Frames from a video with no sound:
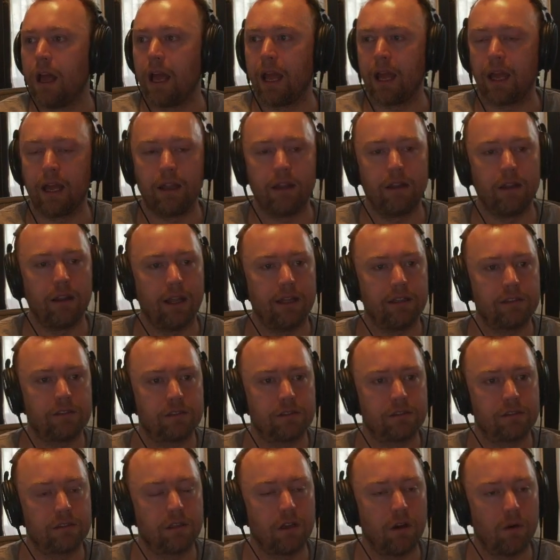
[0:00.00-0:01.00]
and
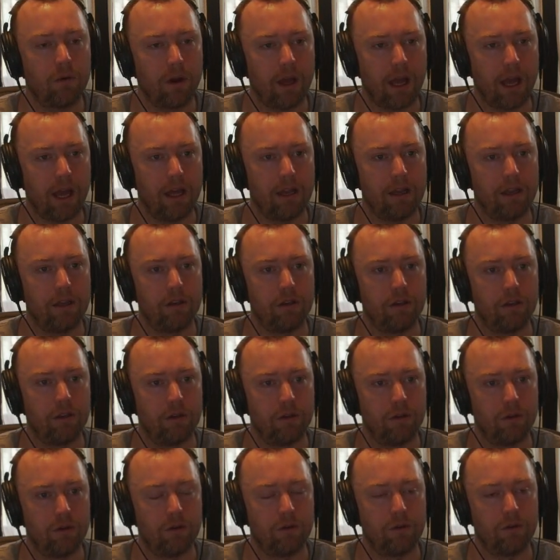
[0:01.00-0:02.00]
let's go ahead and
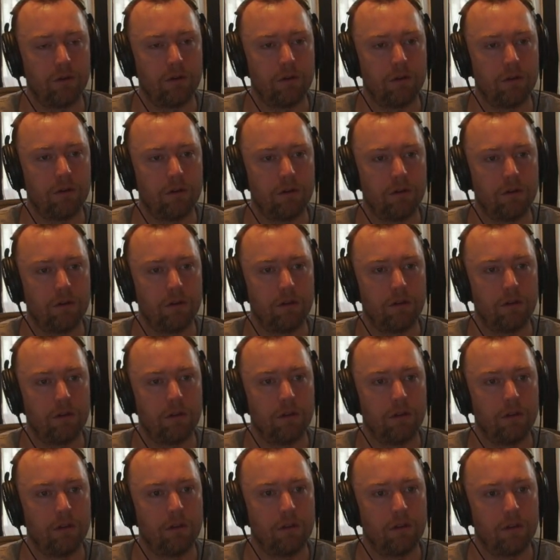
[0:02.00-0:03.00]
do
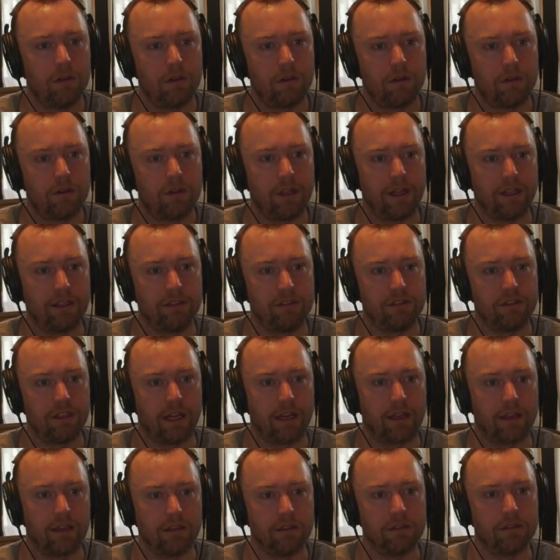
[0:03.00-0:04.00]
10
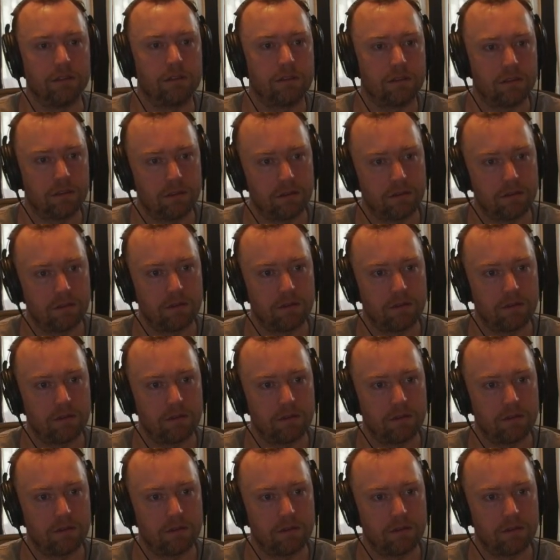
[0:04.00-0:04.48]
seconds.